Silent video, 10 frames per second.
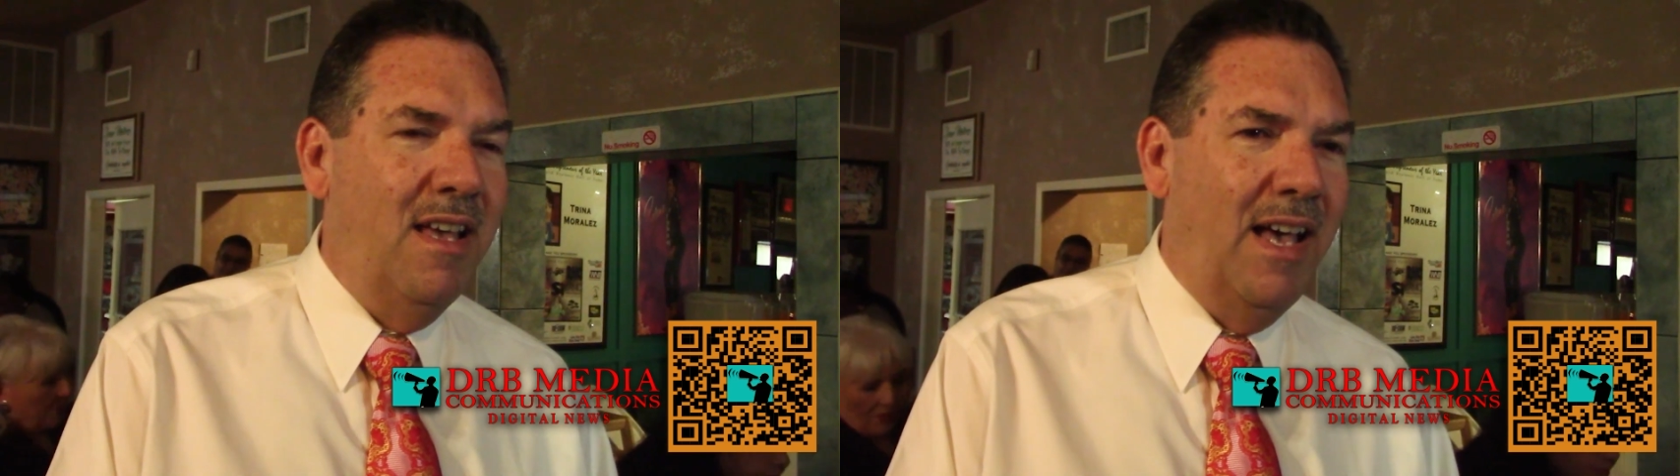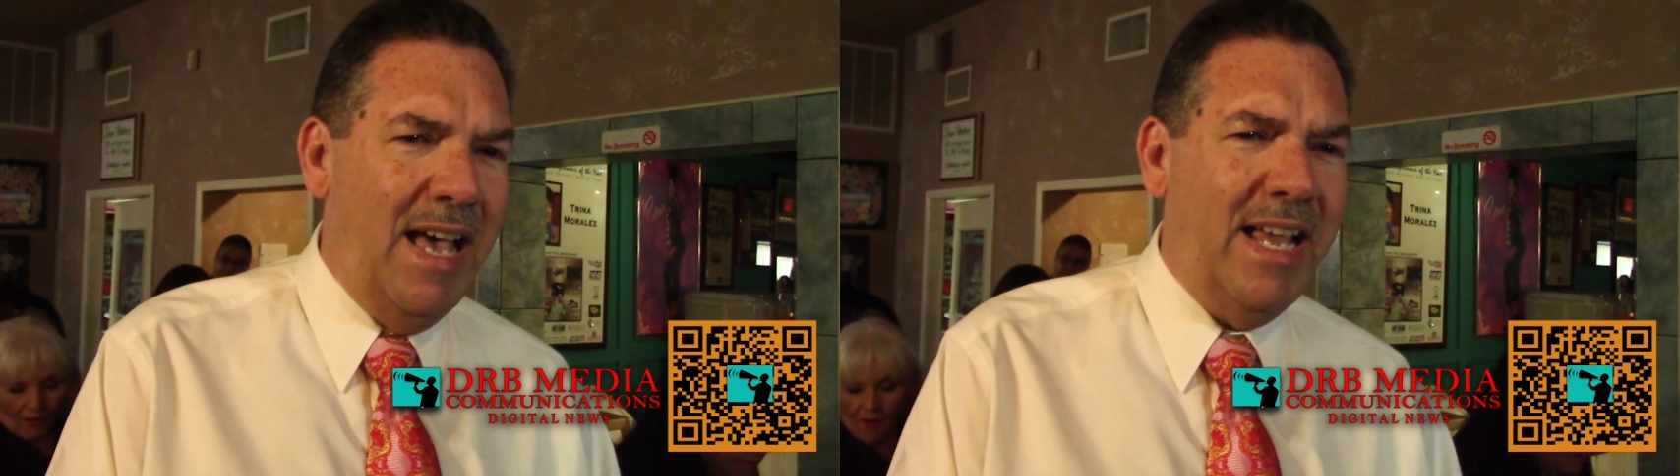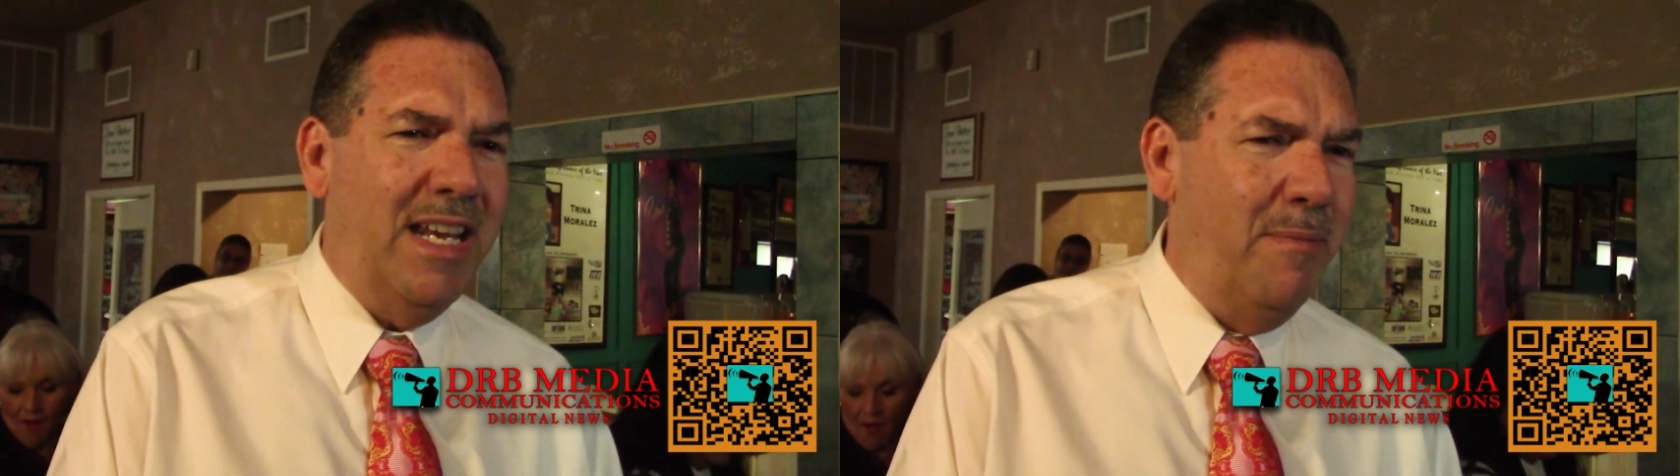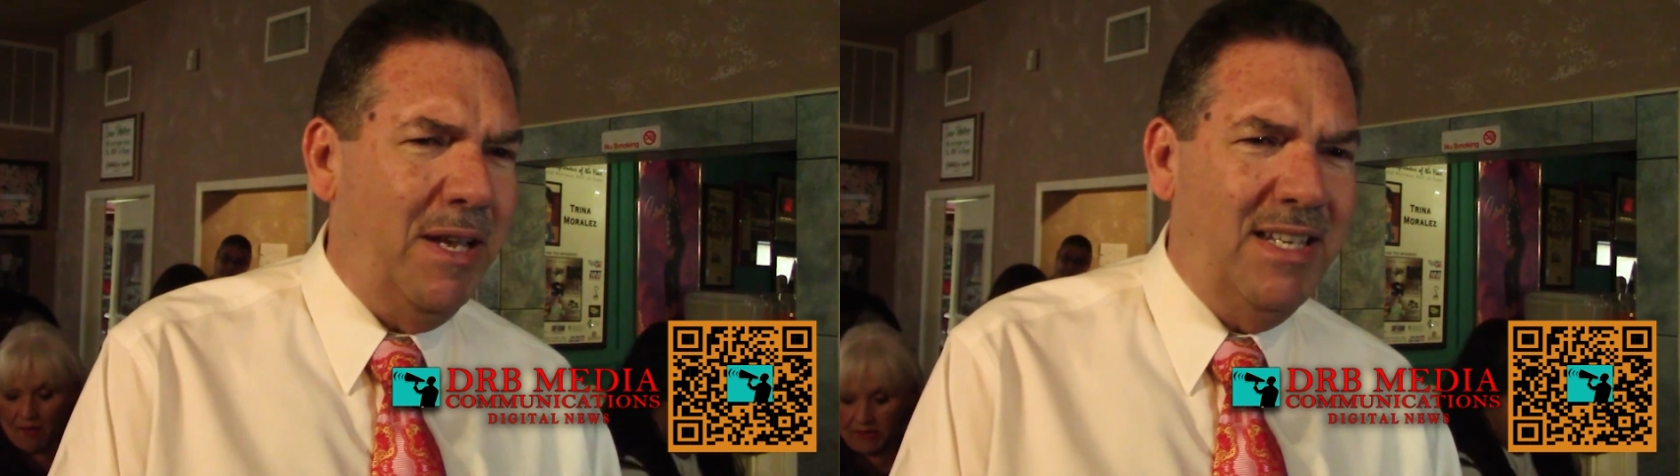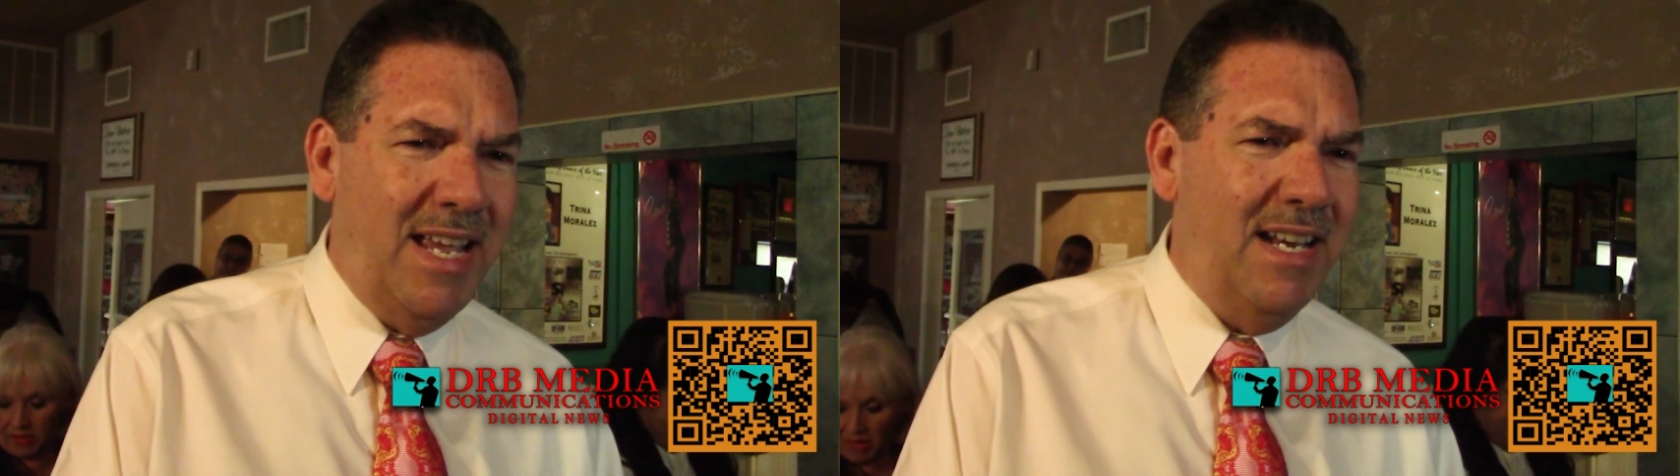
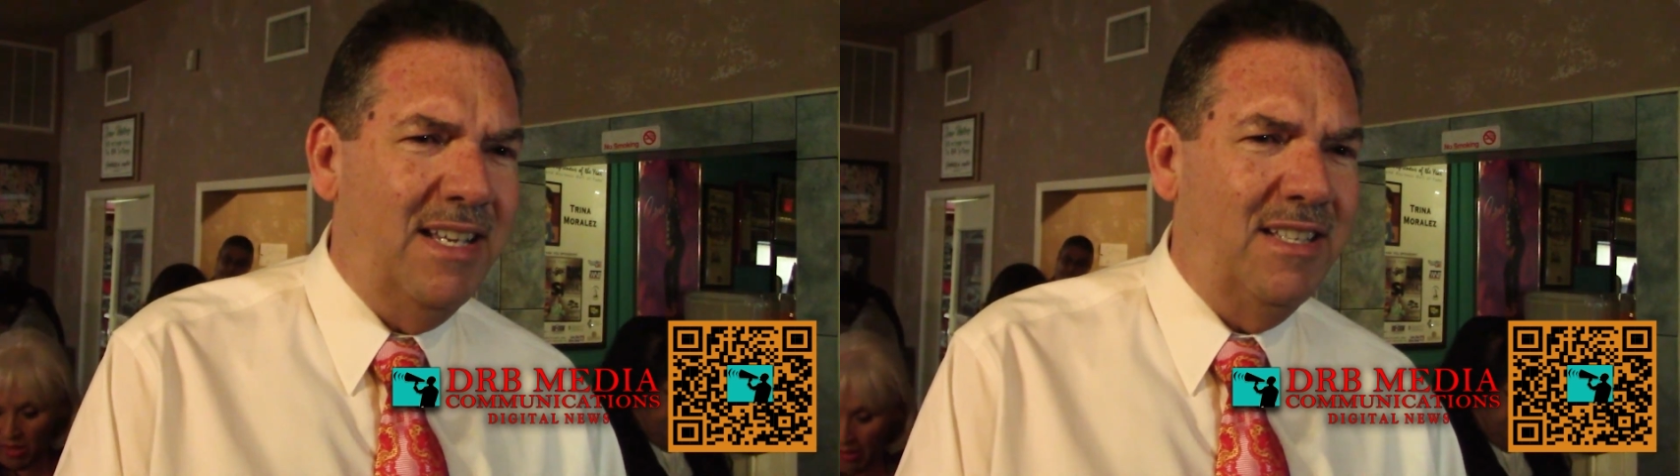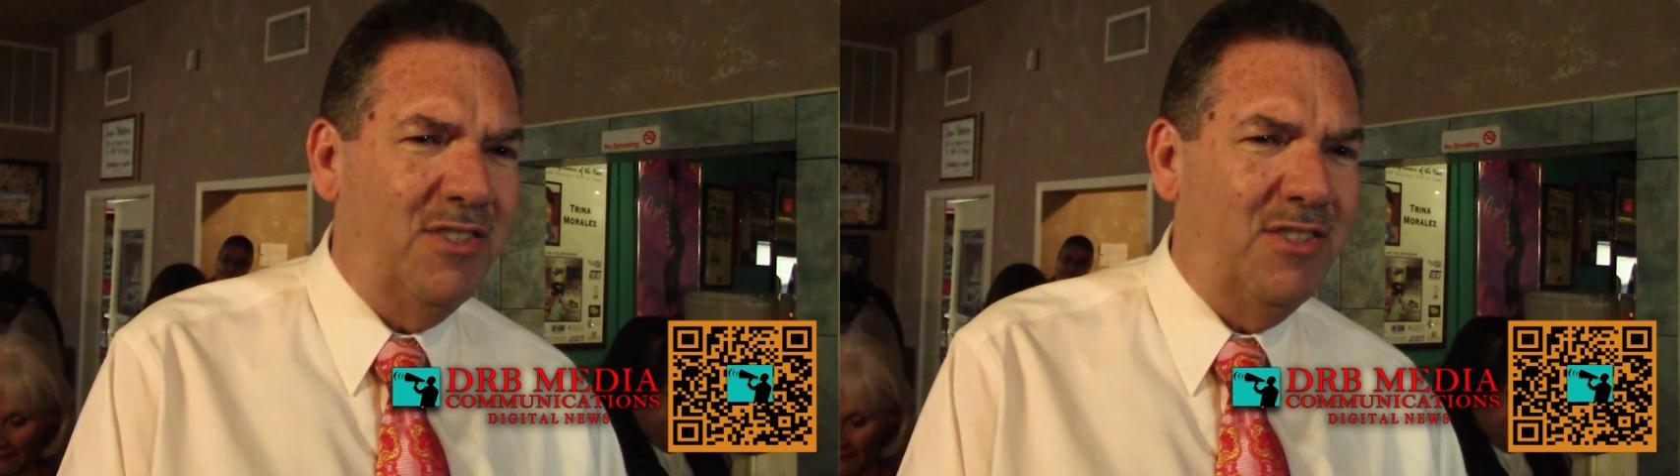academic data,